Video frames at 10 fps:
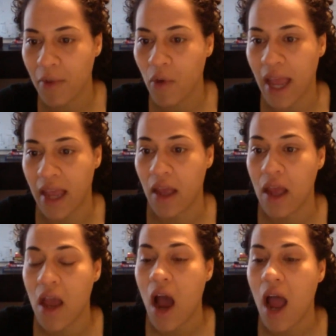Okay,
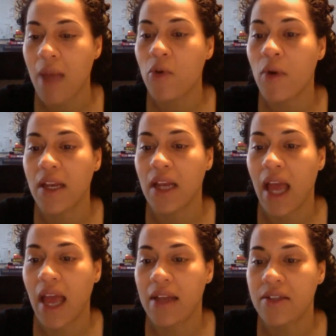I'm going
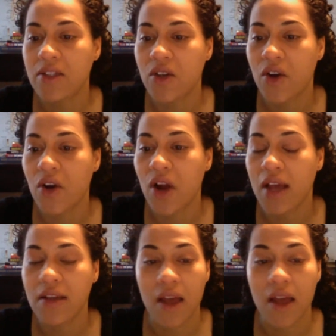to answer
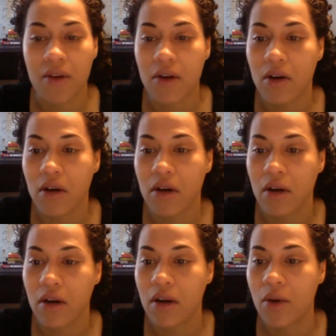another
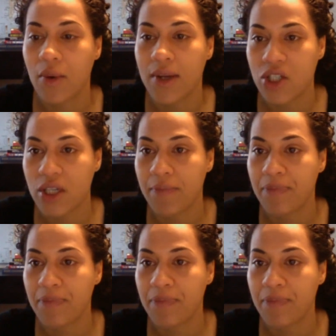question.